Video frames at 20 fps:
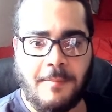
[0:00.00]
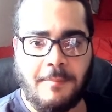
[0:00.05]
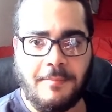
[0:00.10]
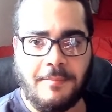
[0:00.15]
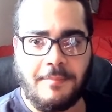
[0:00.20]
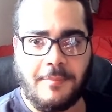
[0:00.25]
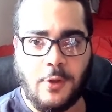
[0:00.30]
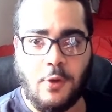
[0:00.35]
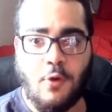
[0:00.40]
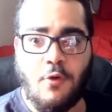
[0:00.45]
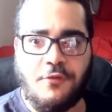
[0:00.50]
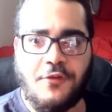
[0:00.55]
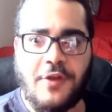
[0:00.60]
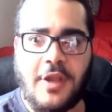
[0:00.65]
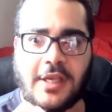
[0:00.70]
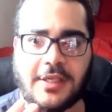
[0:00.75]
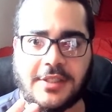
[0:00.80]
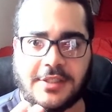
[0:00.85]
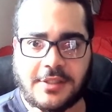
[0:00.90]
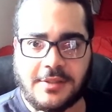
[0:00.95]

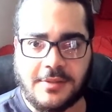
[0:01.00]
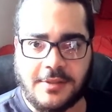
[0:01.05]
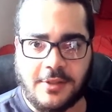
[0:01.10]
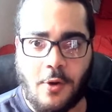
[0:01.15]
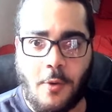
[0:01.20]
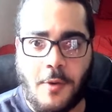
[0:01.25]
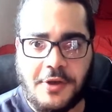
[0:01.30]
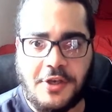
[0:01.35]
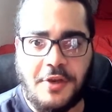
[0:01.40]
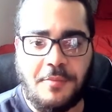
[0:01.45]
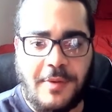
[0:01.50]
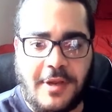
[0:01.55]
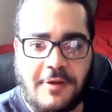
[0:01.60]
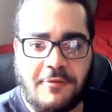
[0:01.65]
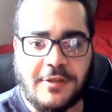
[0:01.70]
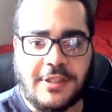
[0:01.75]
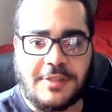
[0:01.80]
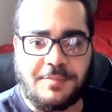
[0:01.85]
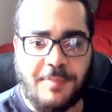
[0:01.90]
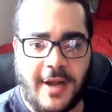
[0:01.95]
Luffy is going to be
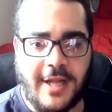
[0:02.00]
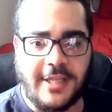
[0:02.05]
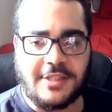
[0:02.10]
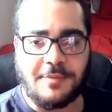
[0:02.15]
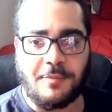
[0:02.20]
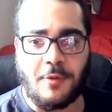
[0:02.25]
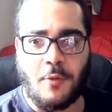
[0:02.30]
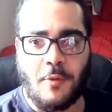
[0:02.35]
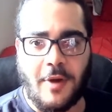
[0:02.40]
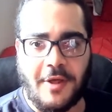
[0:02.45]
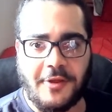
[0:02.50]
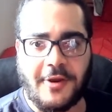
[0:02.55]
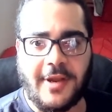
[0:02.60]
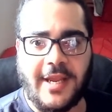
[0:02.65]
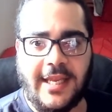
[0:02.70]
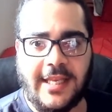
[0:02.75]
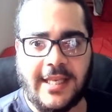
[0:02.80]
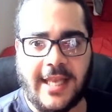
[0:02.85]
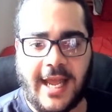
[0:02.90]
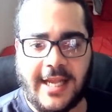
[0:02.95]
responsible whether
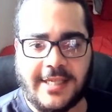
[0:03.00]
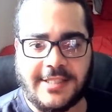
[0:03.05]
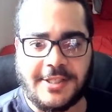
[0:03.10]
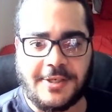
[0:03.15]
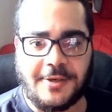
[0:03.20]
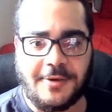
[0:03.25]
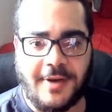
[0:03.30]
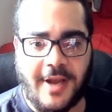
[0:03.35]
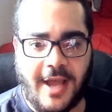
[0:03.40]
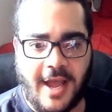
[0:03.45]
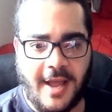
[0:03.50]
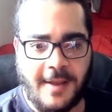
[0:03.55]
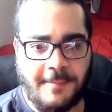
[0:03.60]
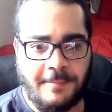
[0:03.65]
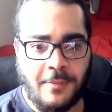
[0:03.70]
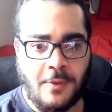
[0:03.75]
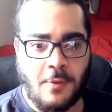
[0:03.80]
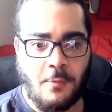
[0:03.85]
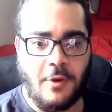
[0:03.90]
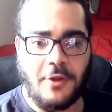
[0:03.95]
he likes it or not,
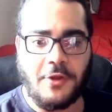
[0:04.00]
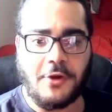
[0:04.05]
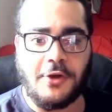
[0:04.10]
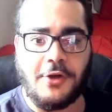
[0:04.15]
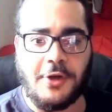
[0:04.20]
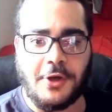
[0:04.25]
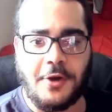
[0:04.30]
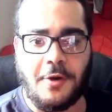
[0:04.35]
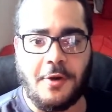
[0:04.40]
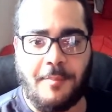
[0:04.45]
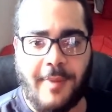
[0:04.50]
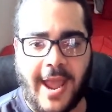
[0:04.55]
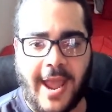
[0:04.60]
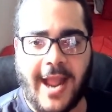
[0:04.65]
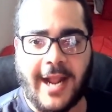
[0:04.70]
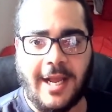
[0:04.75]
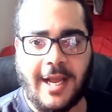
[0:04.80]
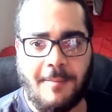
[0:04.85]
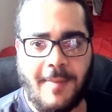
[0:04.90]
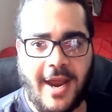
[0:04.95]
whether good or
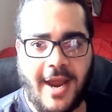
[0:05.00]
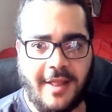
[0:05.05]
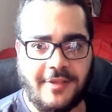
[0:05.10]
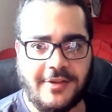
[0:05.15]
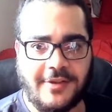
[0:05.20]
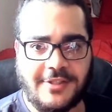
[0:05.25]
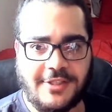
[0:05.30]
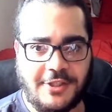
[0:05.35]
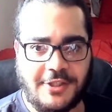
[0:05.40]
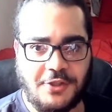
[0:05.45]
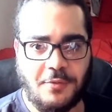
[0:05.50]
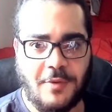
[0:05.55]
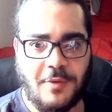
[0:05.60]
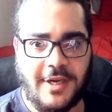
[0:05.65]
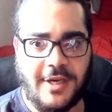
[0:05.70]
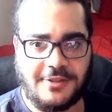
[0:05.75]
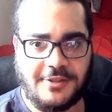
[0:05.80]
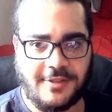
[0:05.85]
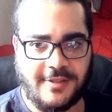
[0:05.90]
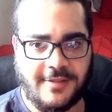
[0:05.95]
bad come out of the
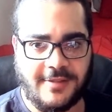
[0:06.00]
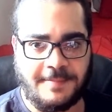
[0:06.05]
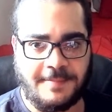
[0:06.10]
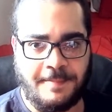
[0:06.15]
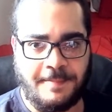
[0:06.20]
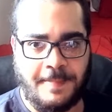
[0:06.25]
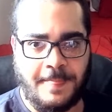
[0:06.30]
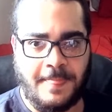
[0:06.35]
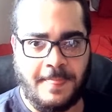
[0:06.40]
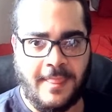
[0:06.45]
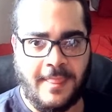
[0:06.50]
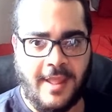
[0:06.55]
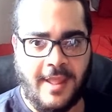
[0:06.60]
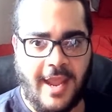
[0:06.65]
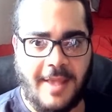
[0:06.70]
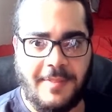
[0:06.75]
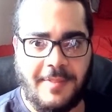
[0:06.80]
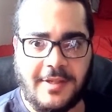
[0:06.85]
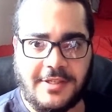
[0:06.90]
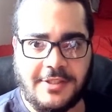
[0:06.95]
situation.
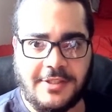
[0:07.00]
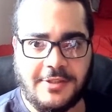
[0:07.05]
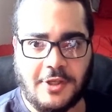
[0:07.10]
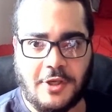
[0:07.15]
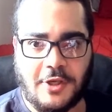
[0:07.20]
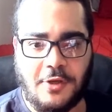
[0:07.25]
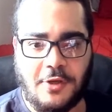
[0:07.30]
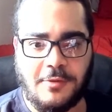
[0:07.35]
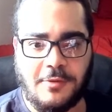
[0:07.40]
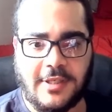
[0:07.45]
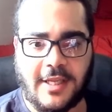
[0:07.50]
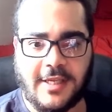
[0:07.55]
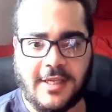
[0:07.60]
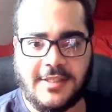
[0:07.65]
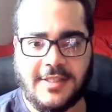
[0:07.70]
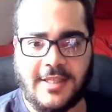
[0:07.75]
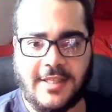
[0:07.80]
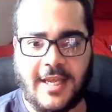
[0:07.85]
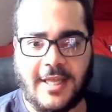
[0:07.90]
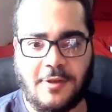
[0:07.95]
And this is a huge
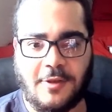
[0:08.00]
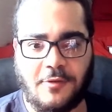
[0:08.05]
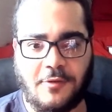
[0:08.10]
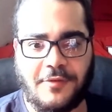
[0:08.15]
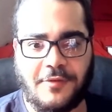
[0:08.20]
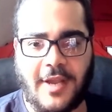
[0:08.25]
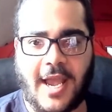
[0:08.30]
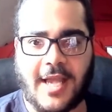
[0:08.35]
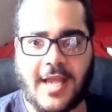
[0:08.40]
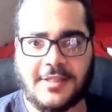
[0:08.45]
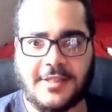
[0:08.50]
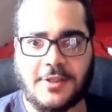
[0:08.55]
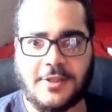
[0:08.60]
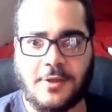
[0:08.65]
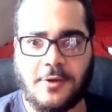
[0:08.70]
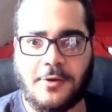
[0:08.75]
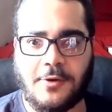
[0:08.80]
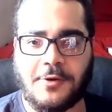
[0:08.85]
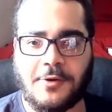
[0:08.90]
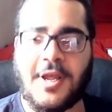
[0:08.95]
lesson that Luffy has to
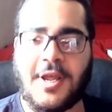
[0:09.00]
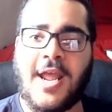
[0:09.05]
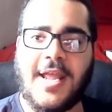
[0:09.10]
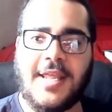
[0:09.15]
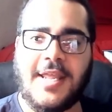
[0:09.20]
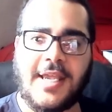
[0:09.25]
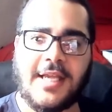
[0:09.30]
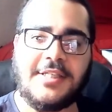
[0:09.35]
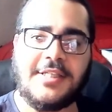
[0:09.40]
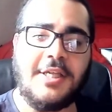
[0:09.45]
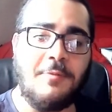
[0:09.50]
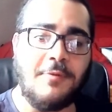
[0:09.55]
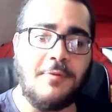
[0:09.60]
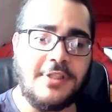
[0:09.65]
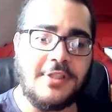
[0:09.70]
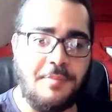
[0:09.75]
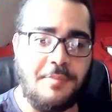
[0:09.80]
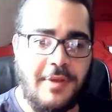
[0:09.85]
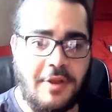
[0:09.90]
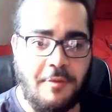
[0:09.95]
learn. Yes, he wants
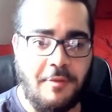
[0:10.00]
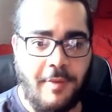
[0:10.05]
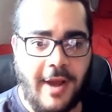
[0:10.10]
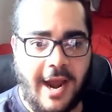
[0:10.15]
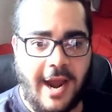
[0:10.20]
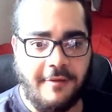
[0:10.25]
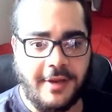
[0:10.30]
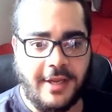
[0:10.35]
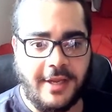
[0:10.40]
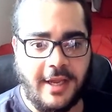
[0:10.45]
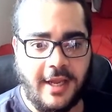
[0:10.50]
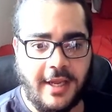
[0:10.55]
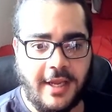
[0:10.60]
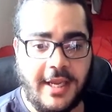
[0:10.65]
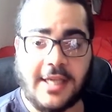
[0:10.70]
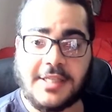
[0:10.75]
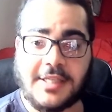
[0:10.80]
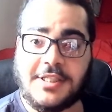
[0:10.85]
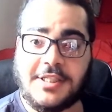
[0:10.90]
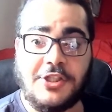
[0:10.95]
to be the Pirate King.
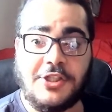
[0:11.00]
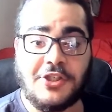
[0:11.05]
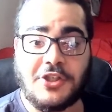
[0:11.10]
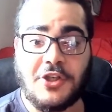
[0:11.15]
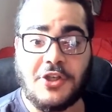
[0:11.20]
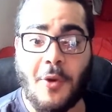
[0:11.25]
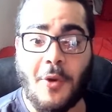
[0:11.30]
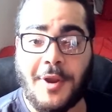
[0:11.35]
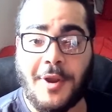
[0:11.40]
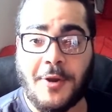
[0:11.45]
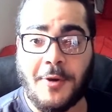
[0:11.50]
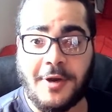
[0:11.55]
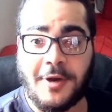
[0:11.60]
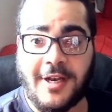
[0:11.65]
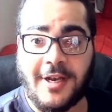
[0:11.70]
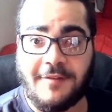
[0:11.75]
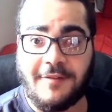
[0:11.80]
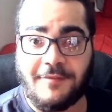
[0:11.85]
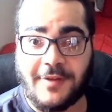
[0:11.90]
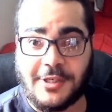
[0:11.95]
Yes, he's just going on
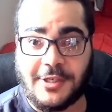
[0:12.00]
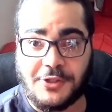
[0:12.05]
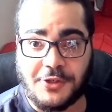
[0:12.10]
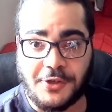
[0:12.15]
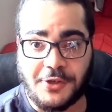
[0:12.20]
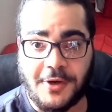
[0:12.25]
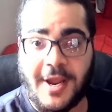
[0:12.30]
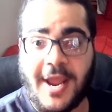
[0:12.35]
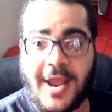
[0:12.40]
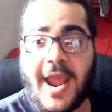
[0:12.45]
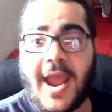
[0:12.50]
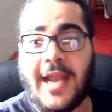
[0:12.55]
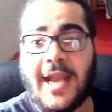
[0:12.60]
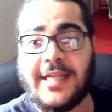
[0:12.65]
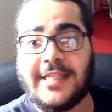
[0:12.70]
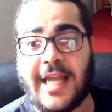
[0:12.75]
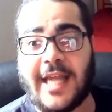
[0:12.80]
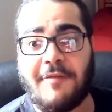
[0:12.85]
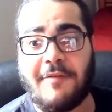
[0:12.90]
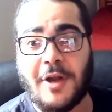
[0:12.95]
an adventure, and
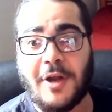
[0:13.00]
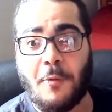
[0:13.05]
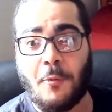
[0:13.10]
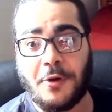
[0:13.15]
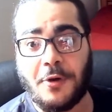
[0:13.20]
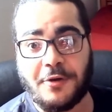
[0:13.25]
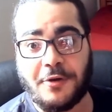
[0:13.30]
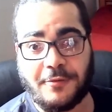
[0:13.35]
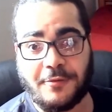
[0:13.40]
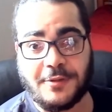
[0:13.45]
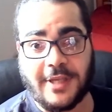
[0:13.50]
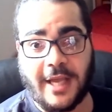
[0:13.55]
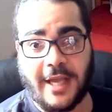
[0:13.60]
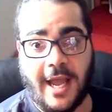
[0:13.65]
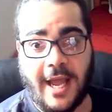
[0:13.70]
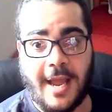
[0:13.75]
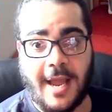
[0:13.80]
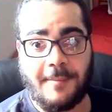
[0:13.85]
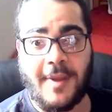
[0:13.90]
he's having a wonderful time.